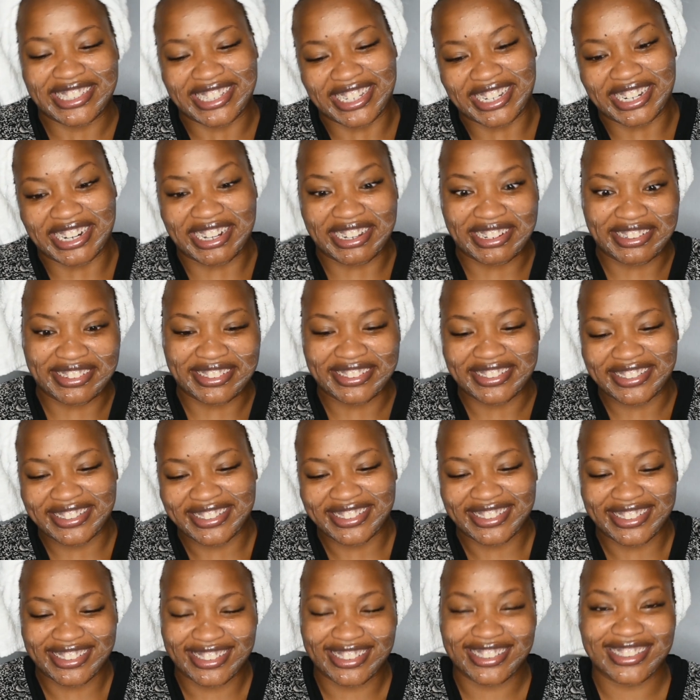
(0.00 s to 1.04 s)
you know,
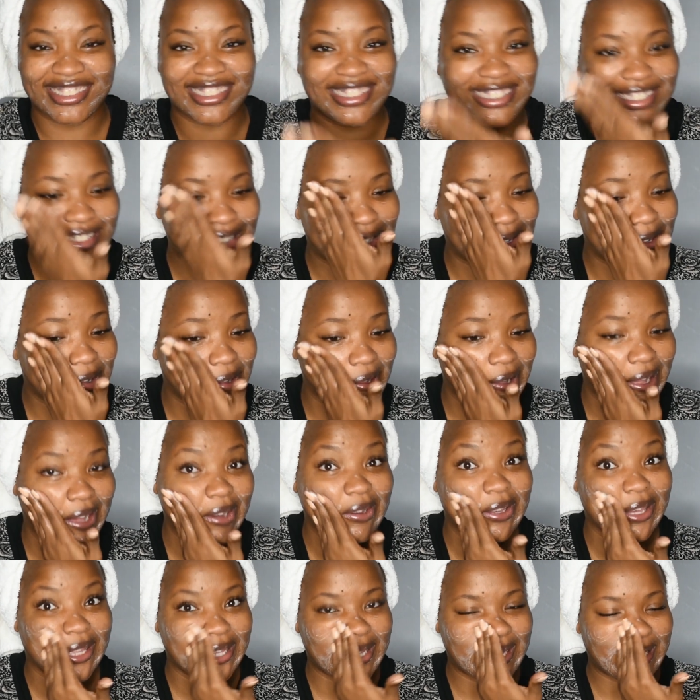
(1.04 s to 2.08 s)

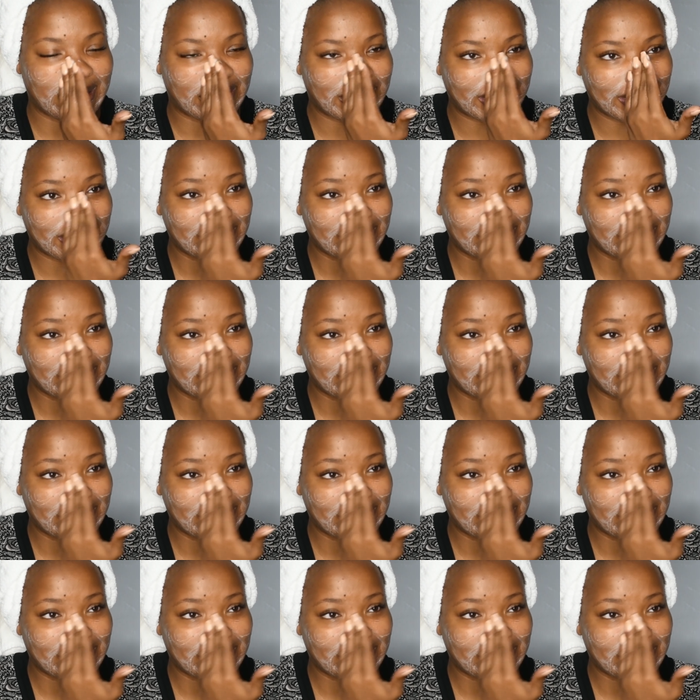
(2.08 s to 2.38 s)
I'll get there.